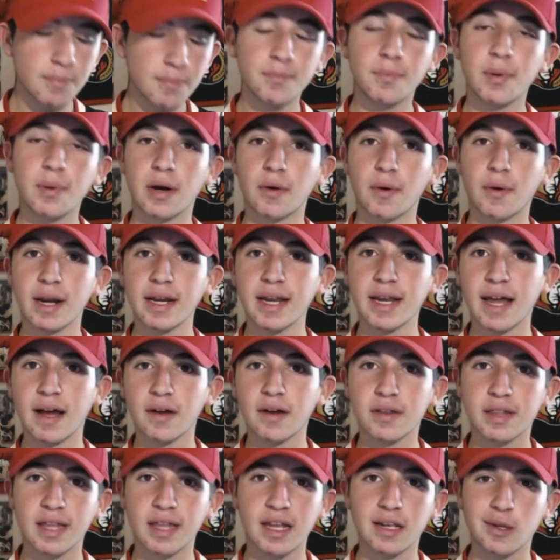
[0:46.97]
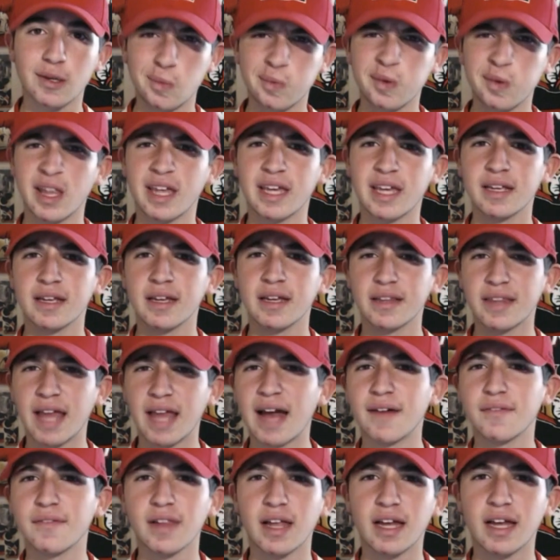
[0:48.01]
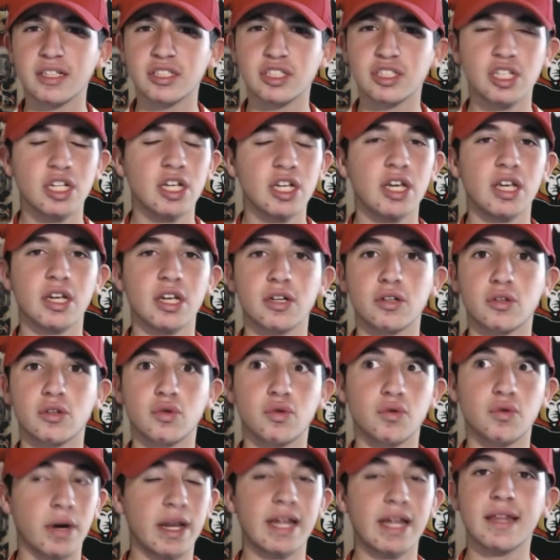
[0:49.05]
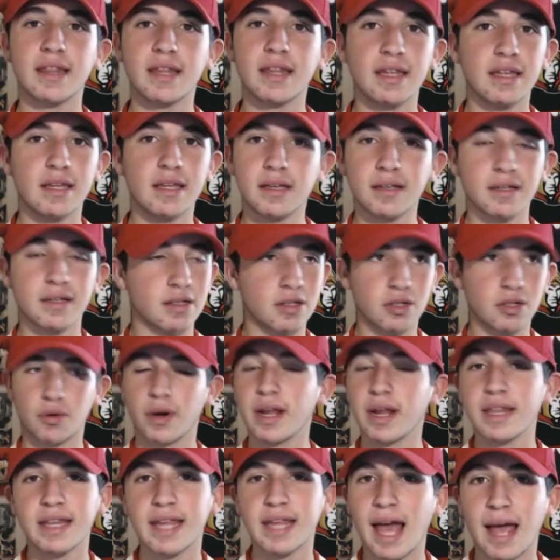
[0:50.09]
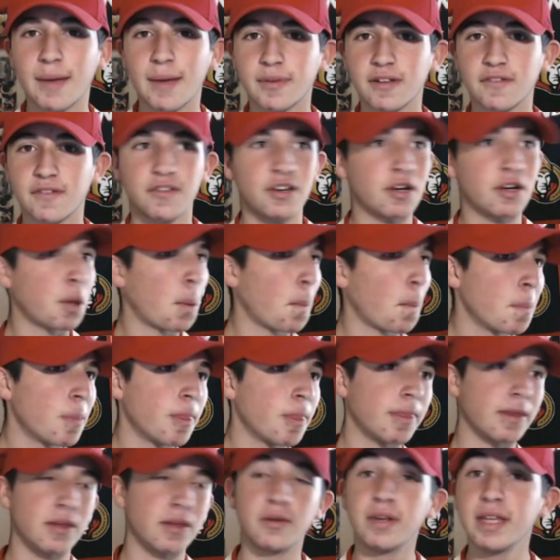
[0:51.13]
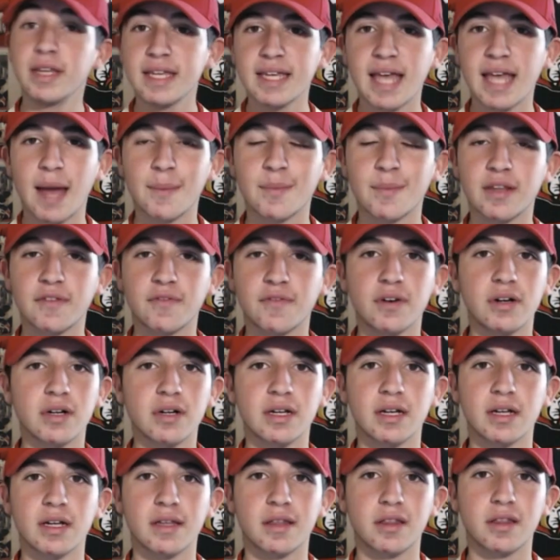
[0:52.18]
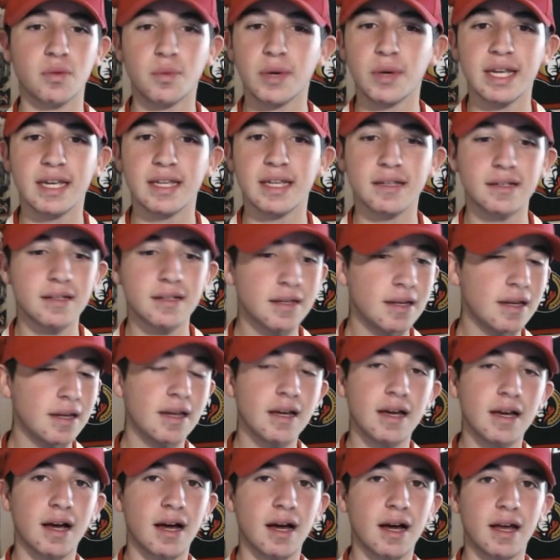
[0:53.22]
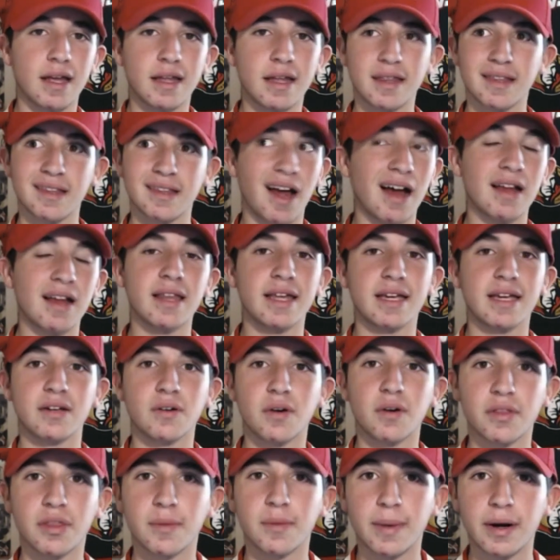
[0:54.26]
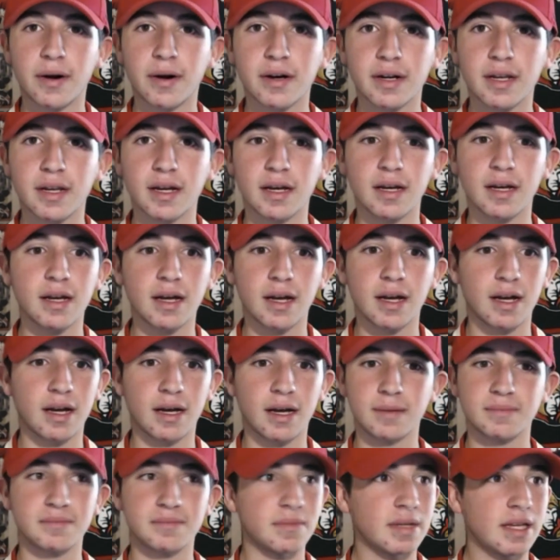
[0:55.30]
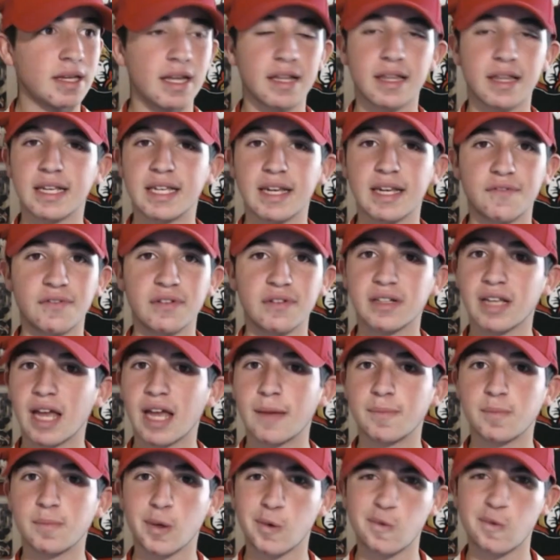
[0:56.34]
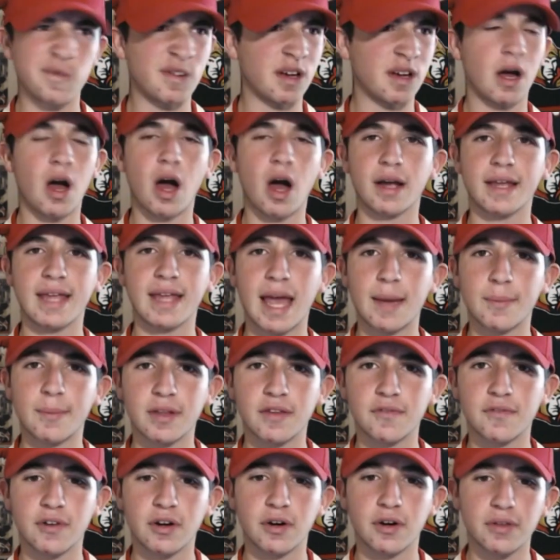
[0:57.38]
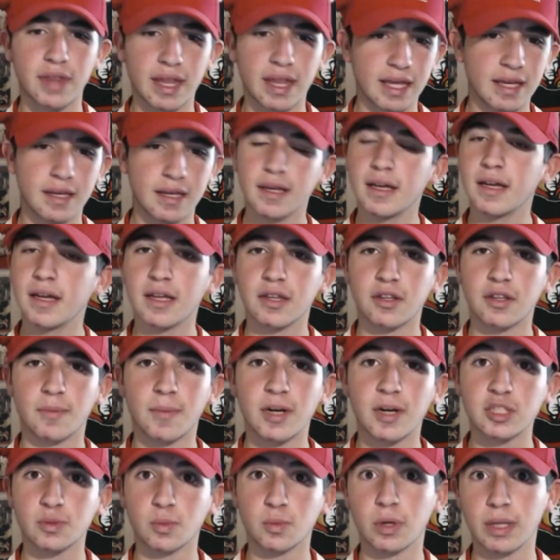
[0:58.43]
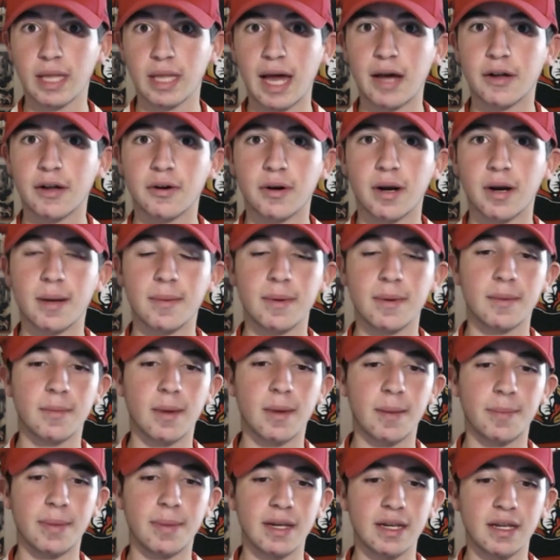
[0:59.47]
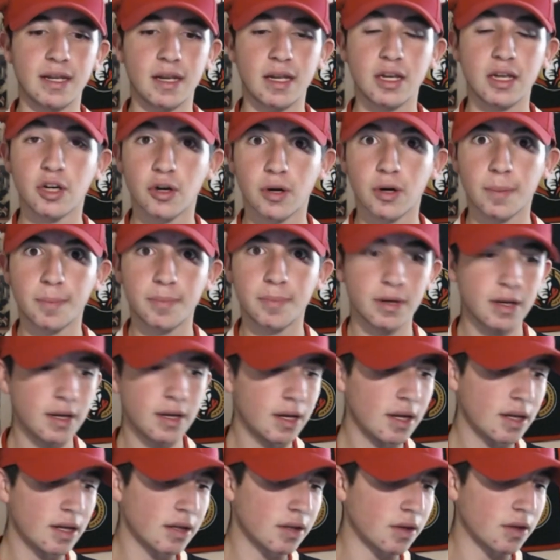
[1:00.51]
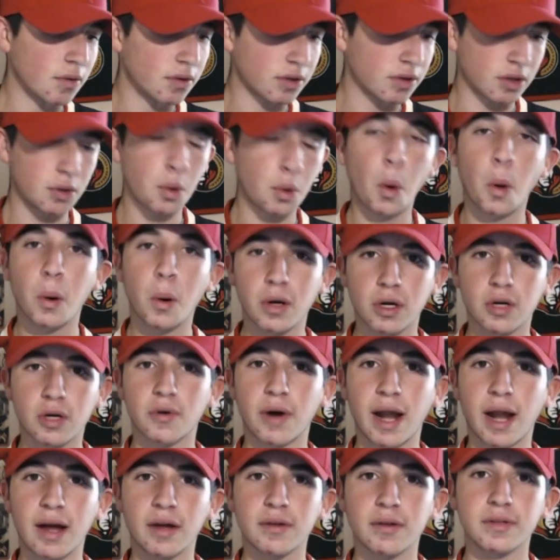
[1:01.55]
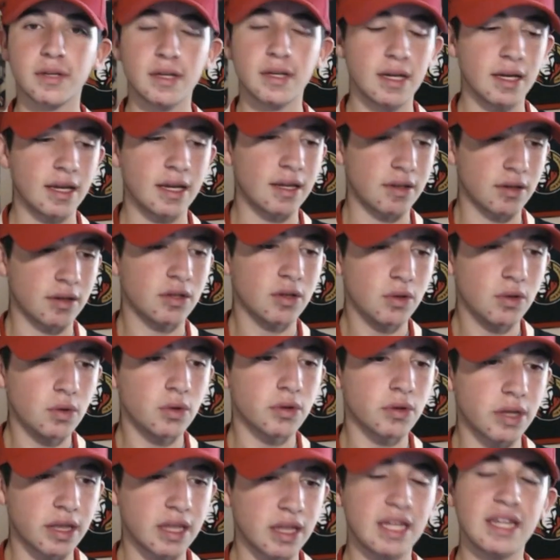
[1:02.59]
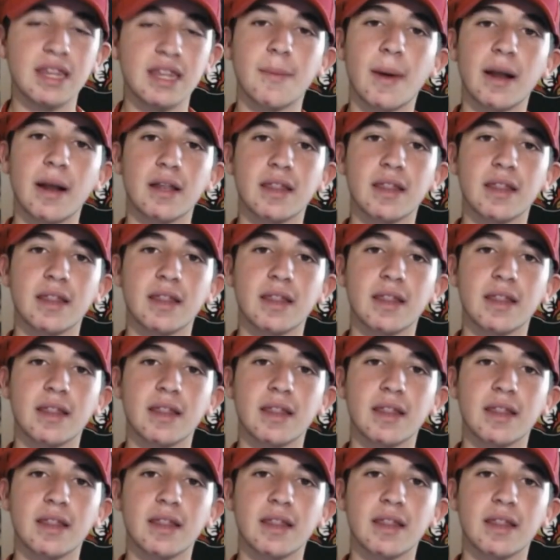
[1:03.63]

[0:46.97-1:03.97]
But right now, Sens are playing the Avalanche. Crazy, crazy atmosphere. Unique atmosphere because Sweden uh, is not like North America. Um, it's a different type of hockey atmosphere. They they're much more louder, in my opinion, in Europe. So it's a cool crowd. It's cool to see the amount